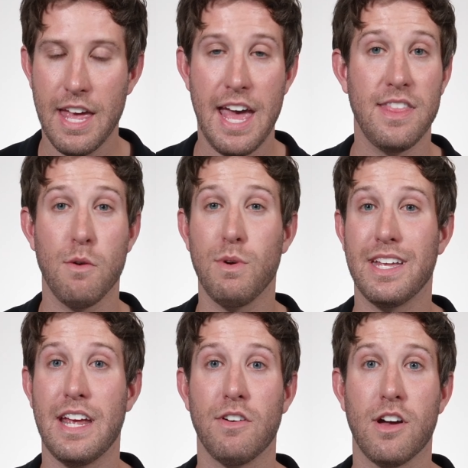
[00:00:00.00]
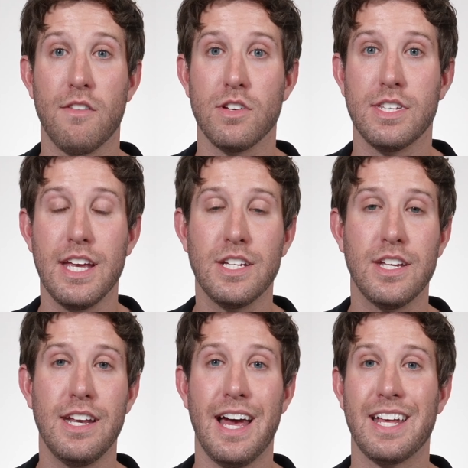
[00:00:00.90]
And then we can have a
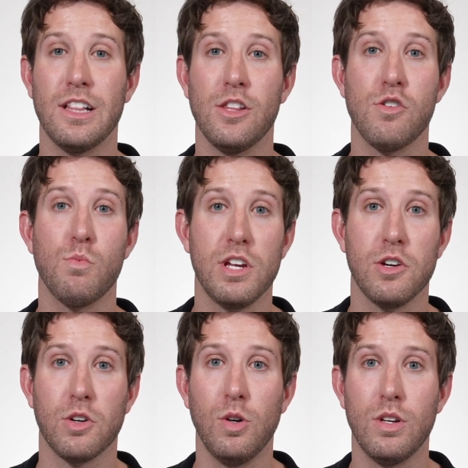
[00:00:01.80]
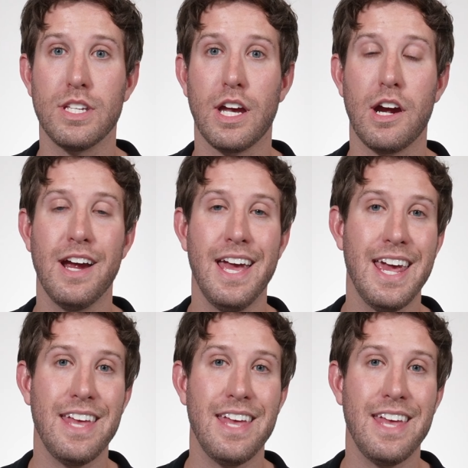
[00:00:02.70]
conversation. I can learn what your goals are.